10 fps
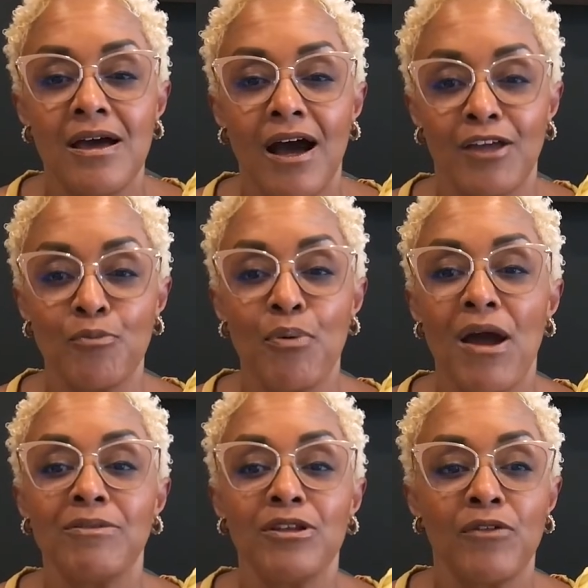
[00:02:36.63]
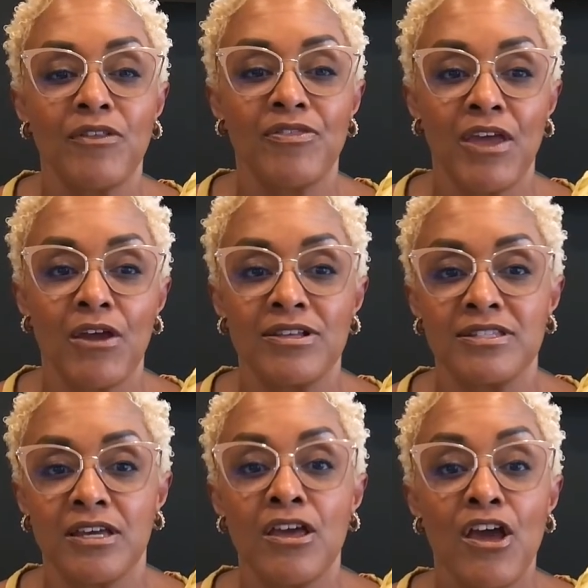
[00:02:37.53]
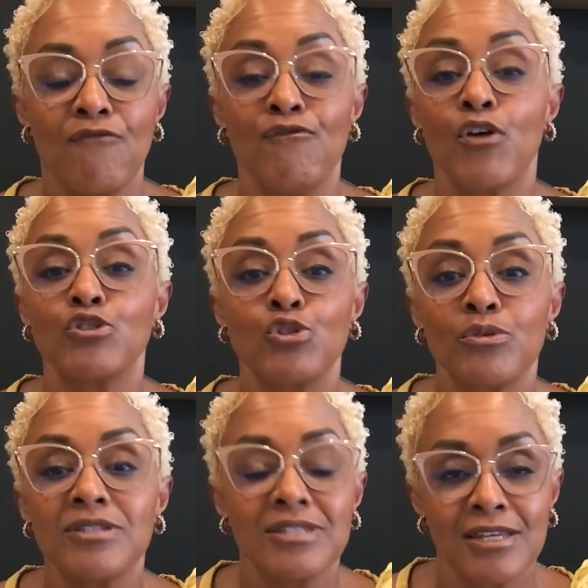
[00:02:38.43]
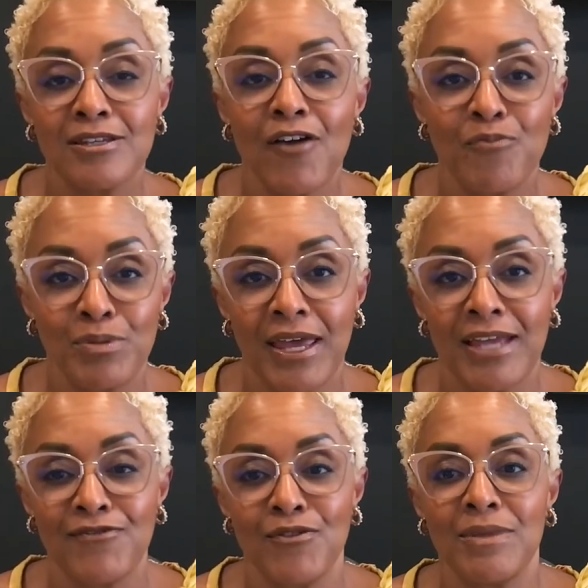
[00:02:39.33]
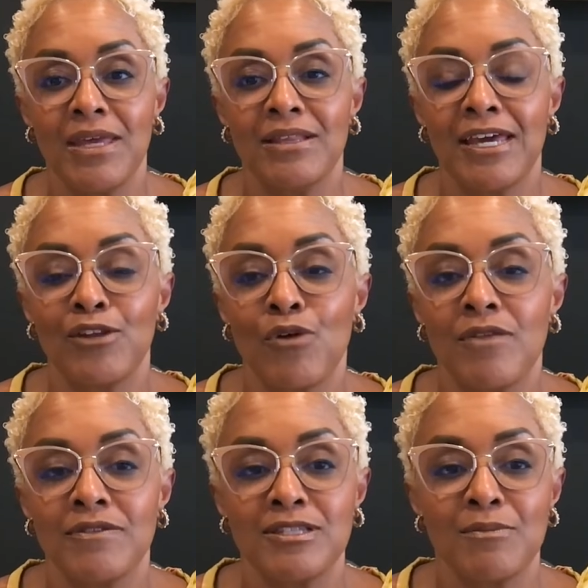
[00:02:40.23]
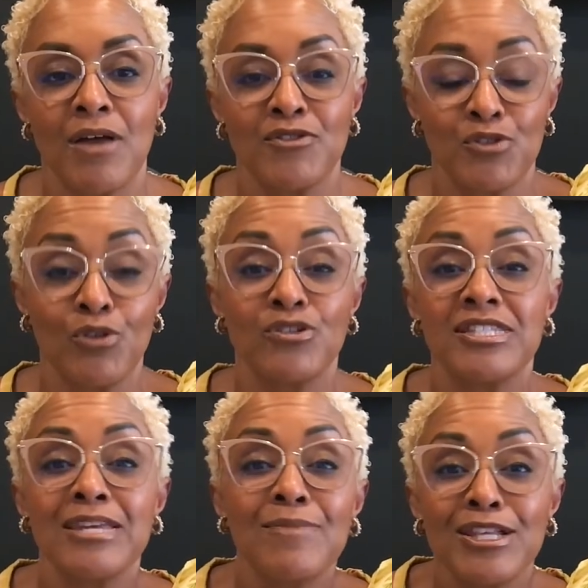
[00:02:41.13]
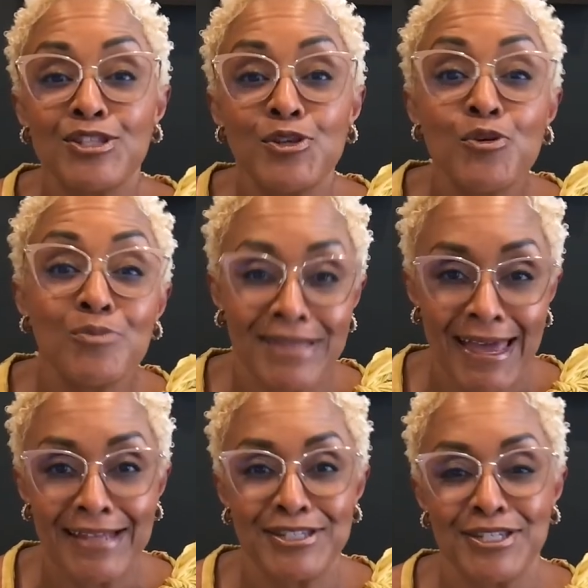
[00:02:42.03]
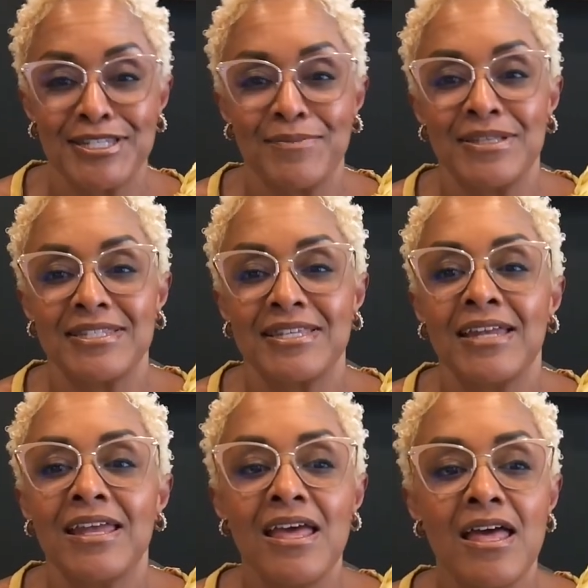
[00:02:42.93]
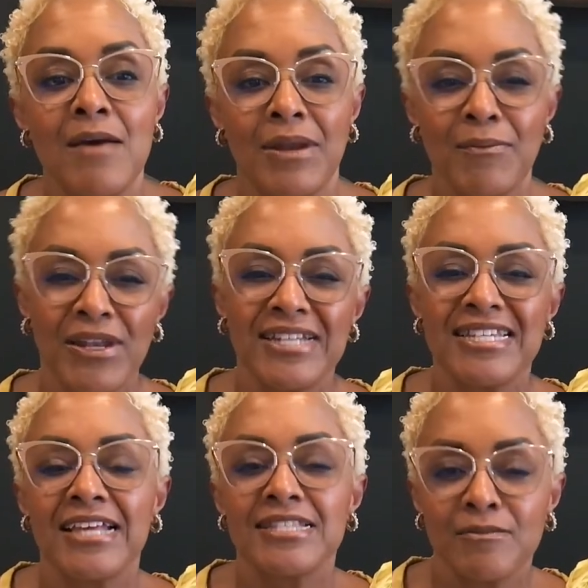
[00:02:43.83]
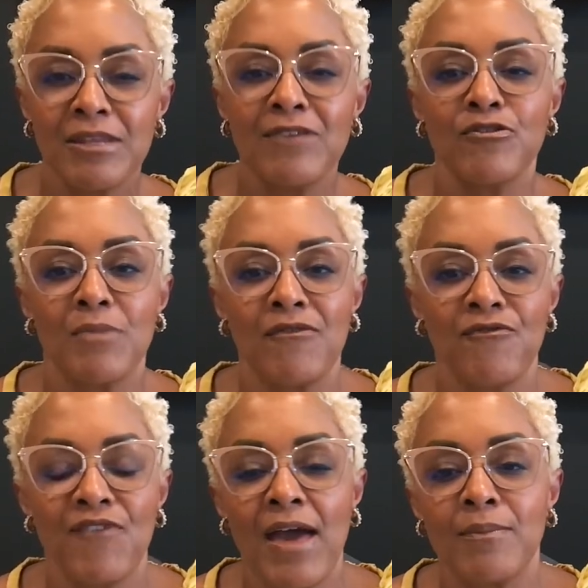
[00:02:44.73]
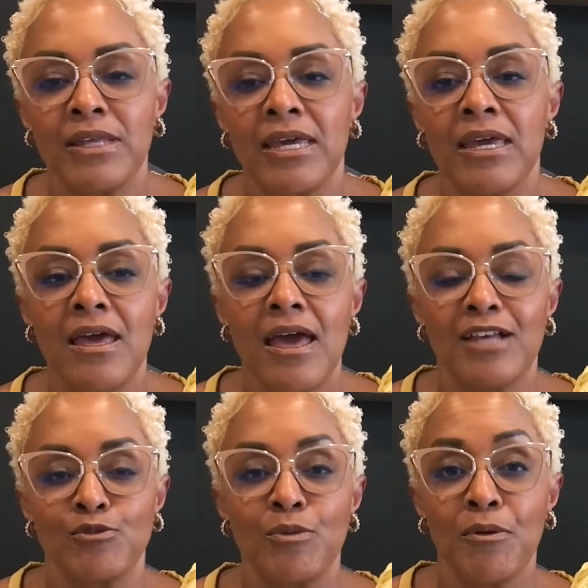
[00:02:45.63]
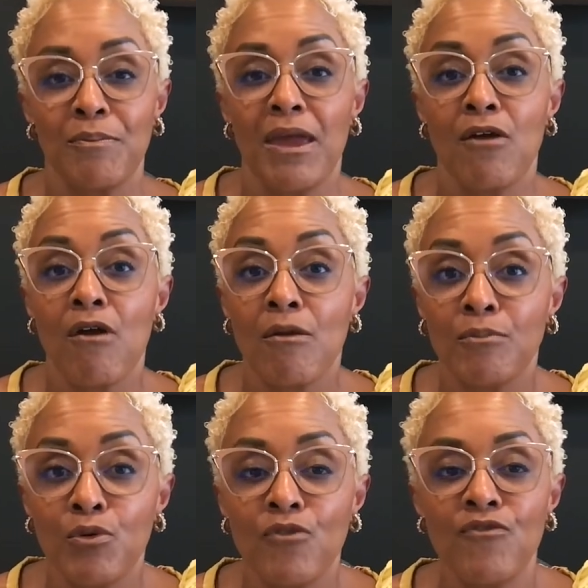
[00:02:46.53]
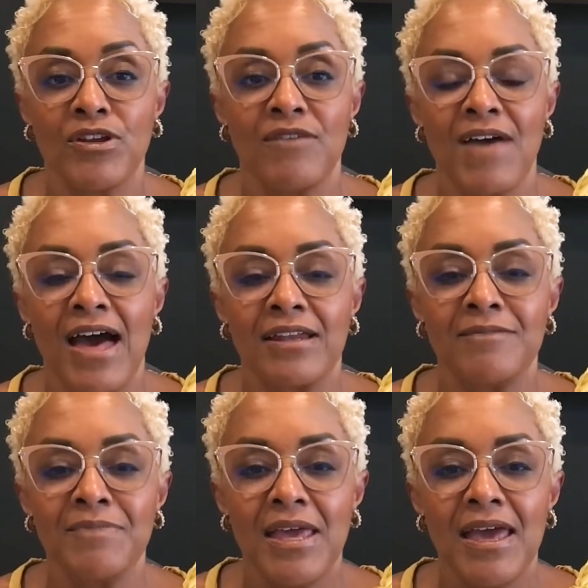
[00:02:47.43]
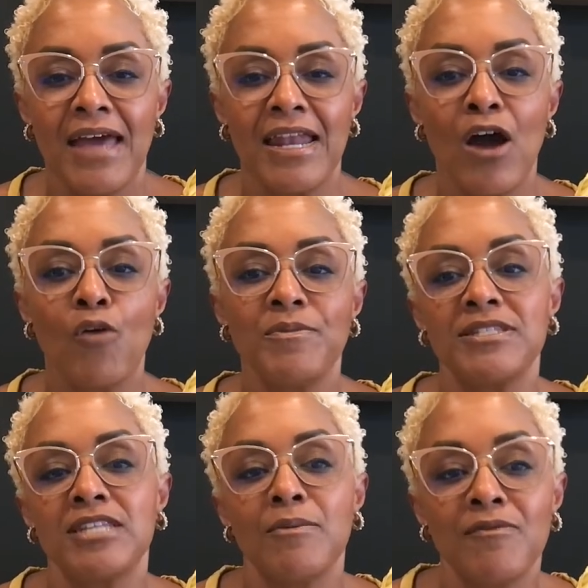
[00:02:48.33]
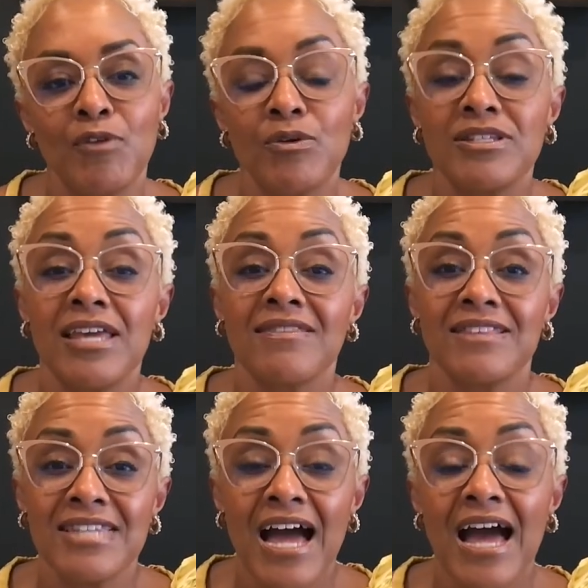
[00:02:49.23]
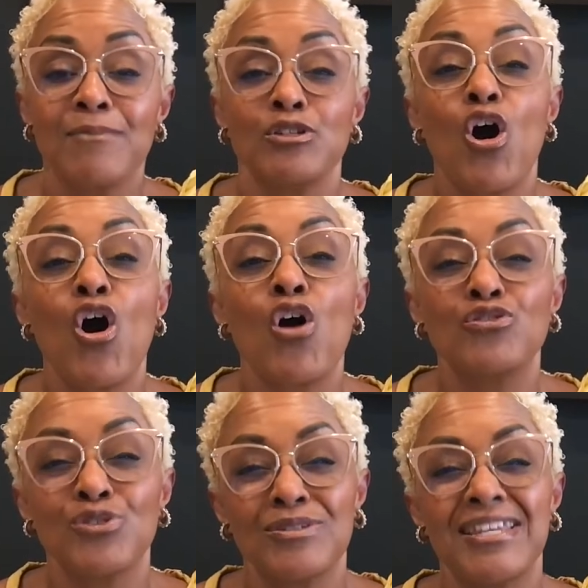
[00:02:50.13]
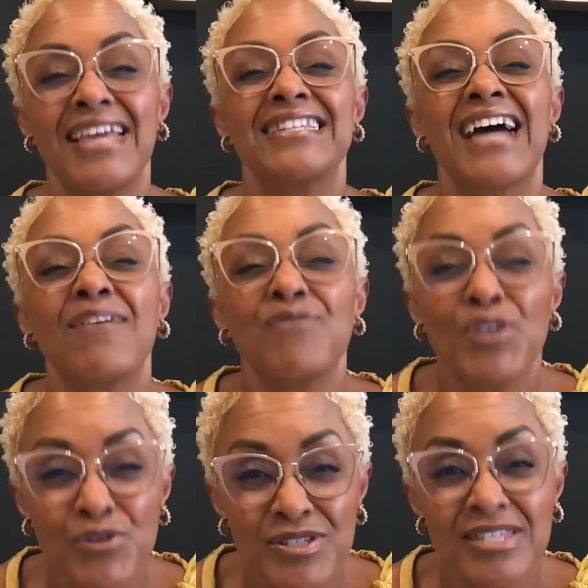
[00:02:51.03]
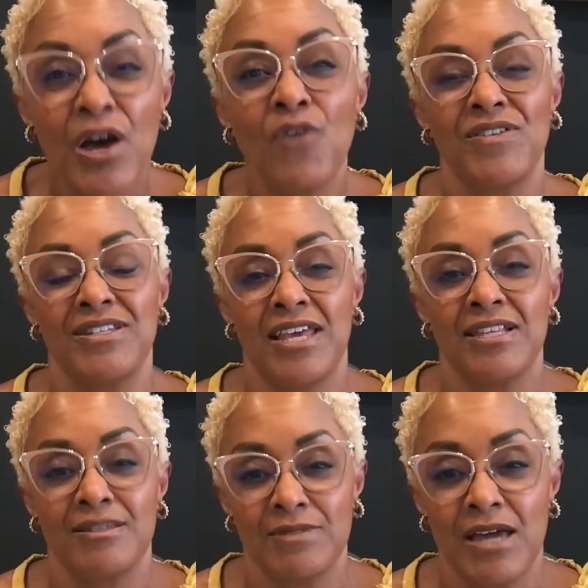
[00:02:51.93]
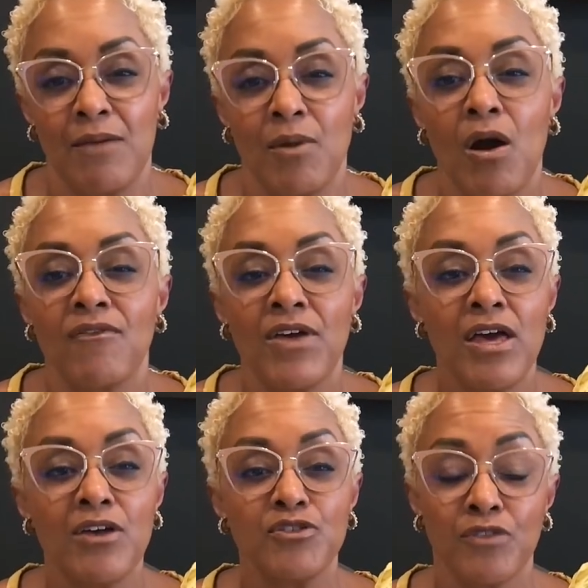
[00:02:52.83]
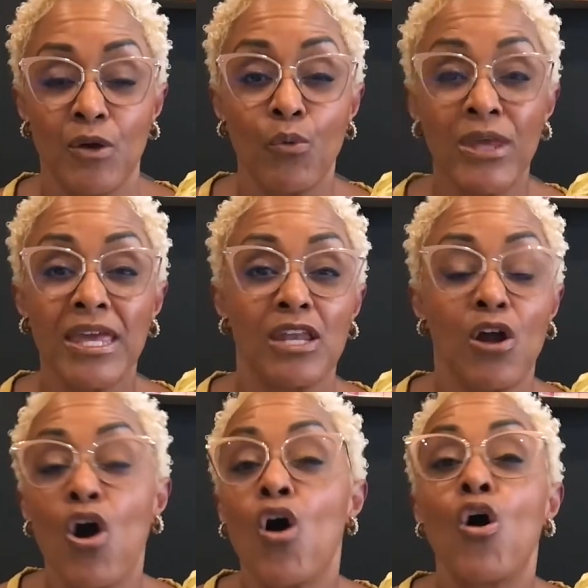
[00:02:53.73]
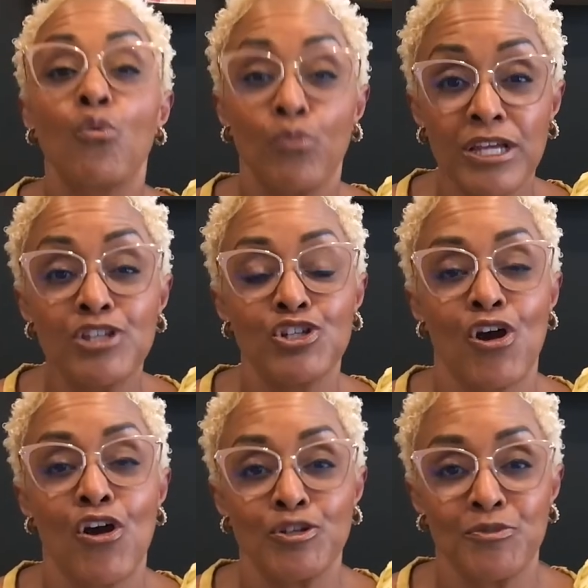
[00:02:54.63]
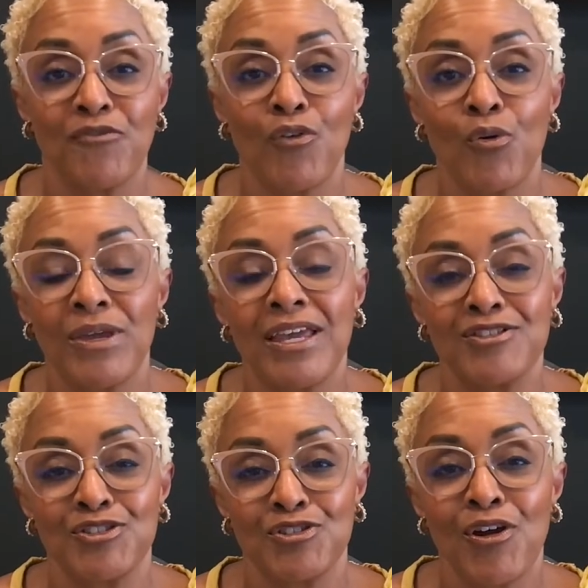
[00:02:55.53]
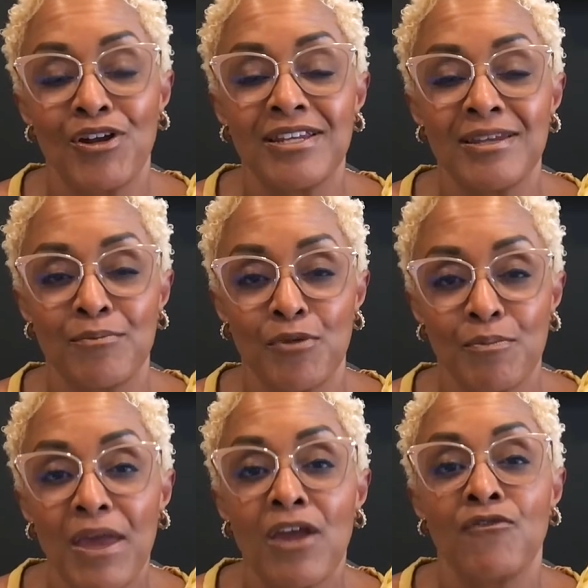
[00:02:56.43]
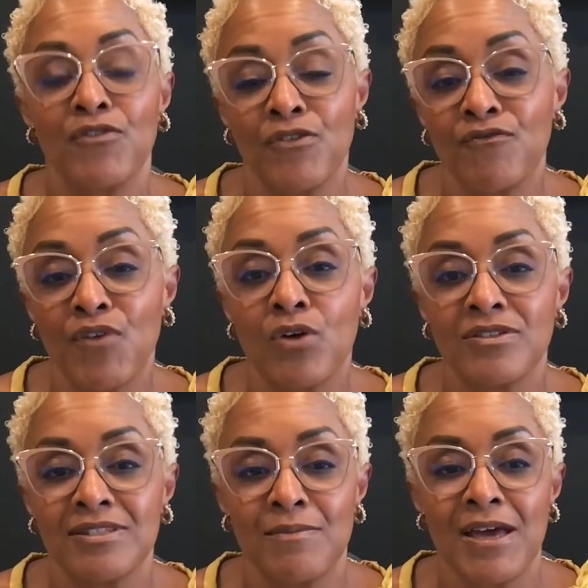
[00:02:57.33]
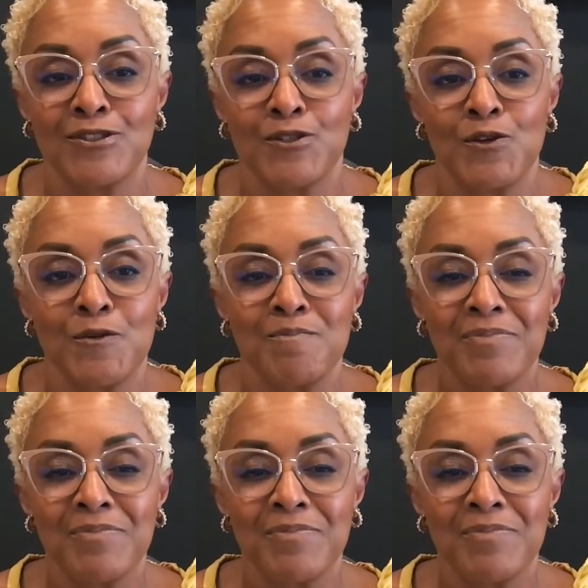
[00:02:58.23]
Uh, you probably know that there is a virtual send off planned for me later on this month, so you'll see me in Zoom land to some extent. But I'm going to take some leave with my family as we prepare our move for Nevada. And I hope that some of you would take the time to also take time for yourself and take some time off so that we can all recharge before we get started and prepare for the fall semester.